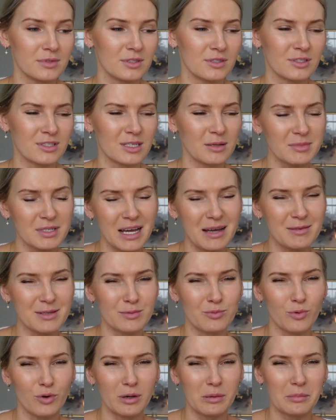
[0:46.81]
Sometimes
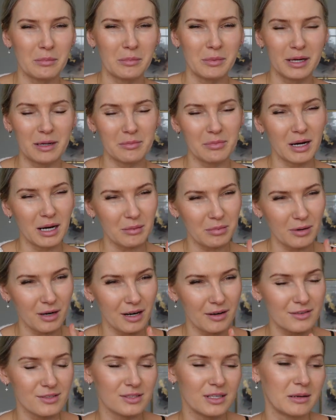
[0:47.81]
one might pop
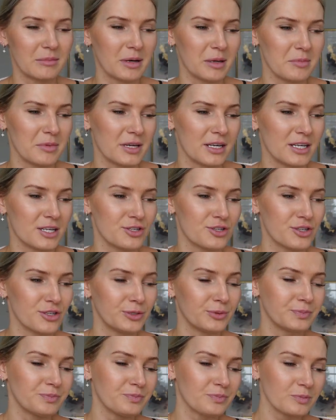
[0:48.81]
off, so that might be an
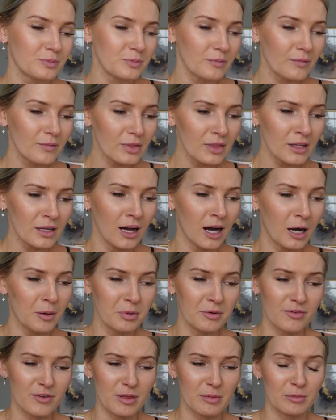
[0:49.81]
issue. Um,
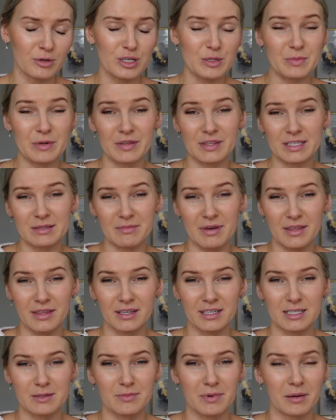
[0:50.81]
but for the most part, this
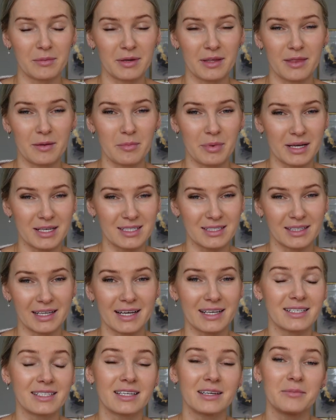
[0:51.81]
method is probably the best
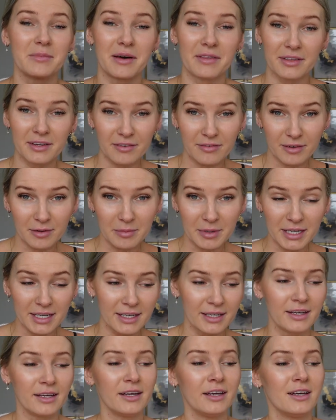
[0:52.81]
lasting method for me.
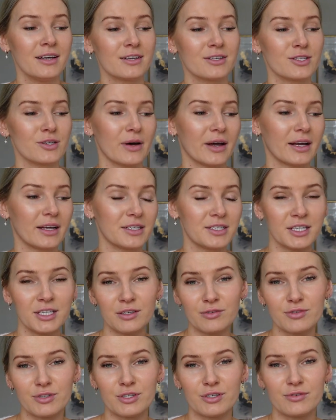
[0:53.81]
So I
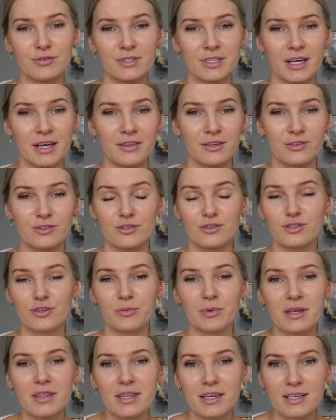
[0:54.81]
continue to use it and there's just so
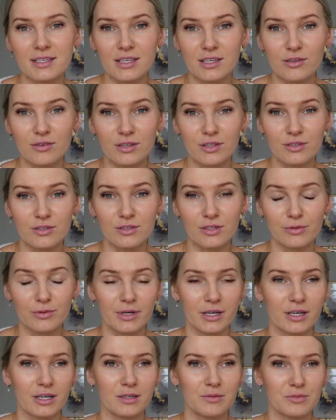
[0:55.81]
many things that you can do when
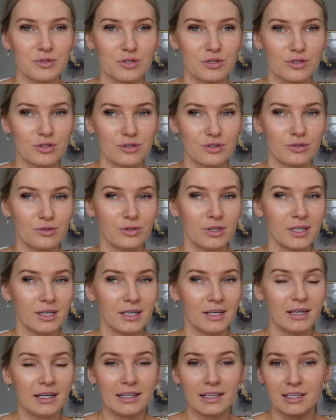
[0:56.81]
it comes to
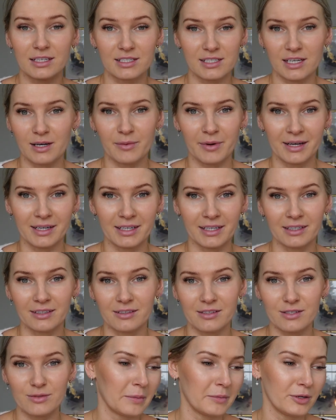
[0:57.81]
like DIY
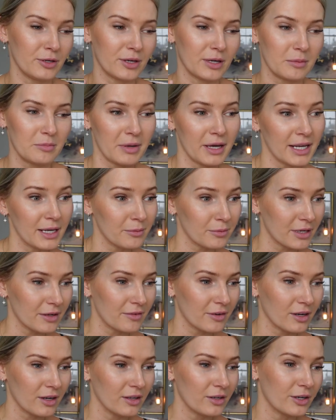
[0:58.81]
nails. I mean, you can paint them
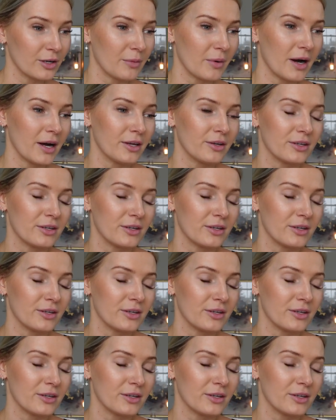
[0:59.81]
whatever color you want.